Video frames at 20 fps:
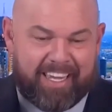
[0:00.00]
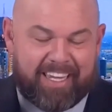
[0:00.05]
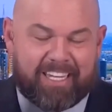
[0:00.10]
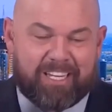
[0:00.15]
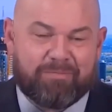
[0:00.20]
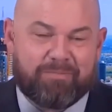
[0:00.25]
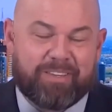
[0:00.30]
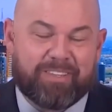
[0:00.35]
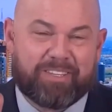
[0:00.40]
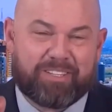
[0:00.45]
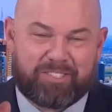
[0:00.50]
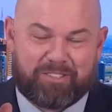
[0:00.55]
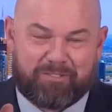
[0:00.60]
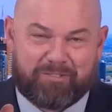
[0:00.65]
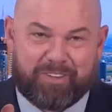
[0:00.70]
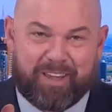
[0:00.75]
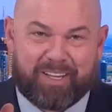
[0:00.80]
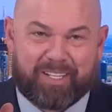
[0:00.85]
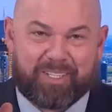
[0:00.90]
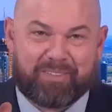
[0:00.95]
he can be this
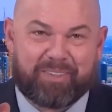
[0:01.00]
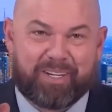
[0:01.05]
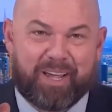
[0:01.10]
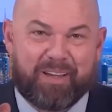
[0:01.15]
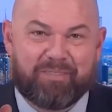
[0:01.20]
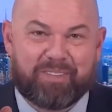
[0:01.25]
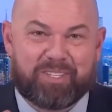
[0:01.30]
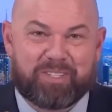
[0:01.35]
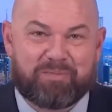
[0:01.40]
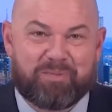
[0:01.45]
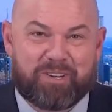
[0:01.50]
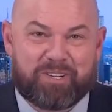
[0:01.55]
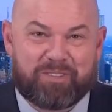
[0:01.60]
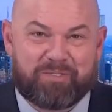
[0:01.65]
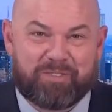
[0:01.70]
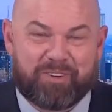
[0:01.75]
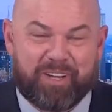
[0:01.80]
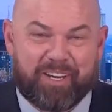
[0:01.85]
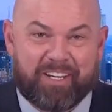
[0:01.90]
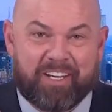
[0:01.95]
effective and have this
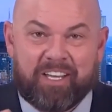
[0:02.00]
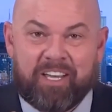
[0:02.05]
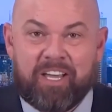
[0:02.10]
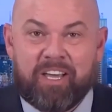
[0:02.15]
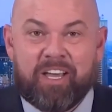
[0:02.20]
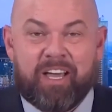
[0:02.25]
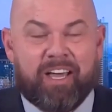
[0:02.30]
much fun.